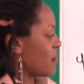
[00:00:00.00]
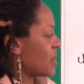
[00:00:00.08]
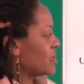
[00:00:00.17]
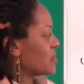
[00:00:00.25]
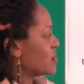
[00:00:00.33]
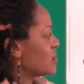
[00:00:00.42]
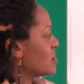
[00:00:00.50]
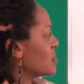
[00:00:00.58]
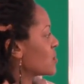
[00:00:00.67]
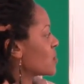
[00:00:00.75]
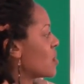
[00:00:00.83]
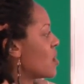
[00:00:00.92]
many
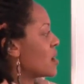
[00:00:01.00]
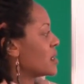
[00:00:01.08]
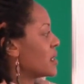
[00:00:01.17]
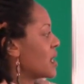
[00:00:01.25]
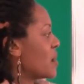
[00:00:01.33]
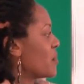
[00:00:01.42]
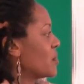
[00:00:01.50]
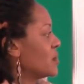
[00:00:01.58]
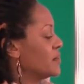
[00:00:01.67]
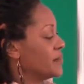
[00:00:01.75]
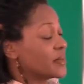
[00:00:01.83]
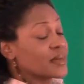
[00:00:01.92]
students were on in April?